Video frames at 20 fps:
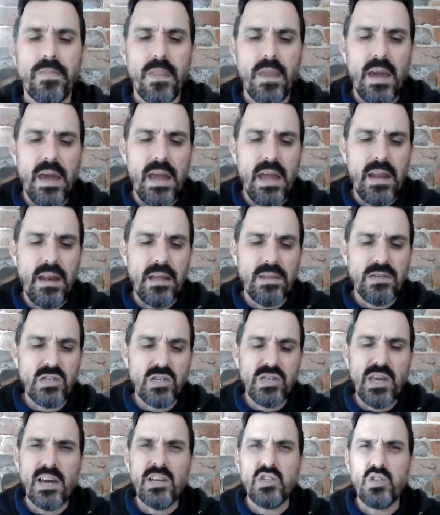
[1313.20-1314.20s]
And it just
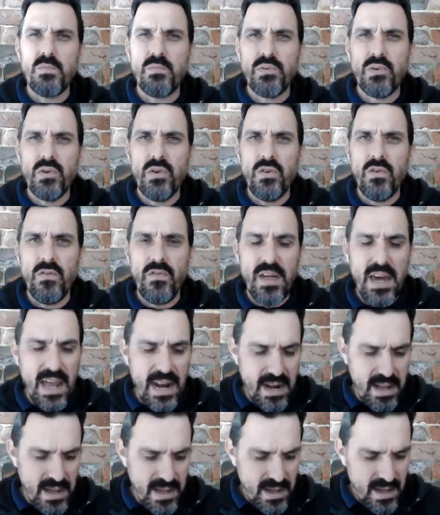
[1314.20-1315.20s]
goes to prove
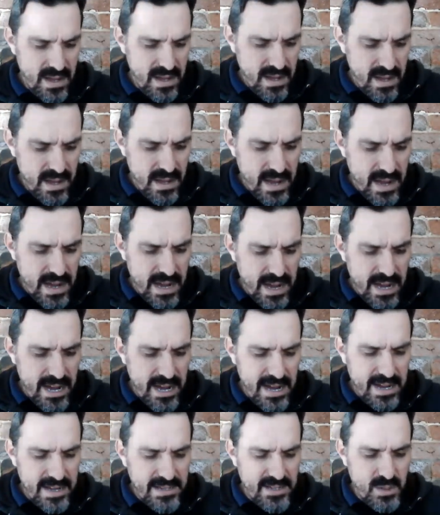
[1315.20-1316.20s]
that
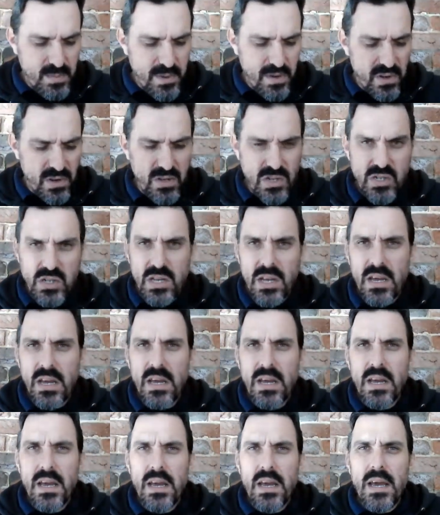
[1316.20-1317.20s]
just because
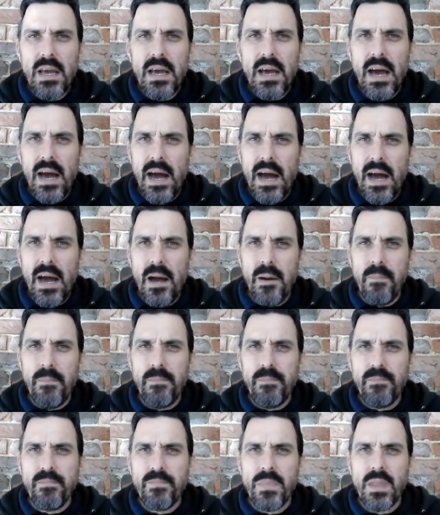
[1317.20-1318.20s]

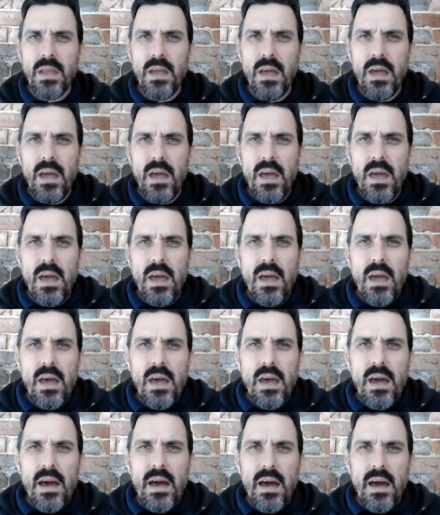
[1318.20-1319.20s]
Cuban
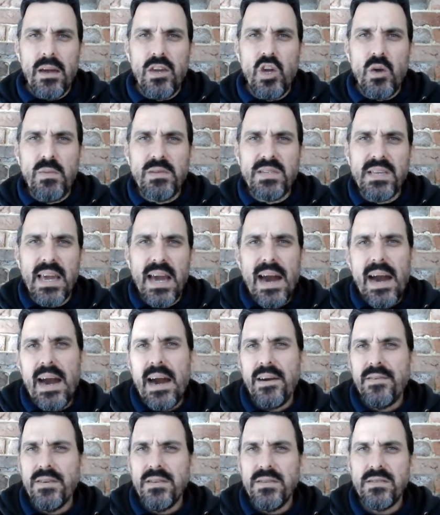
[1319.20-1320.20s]

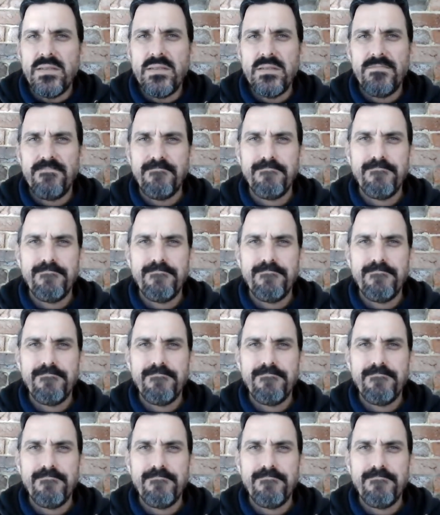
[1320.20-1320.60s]
cigar is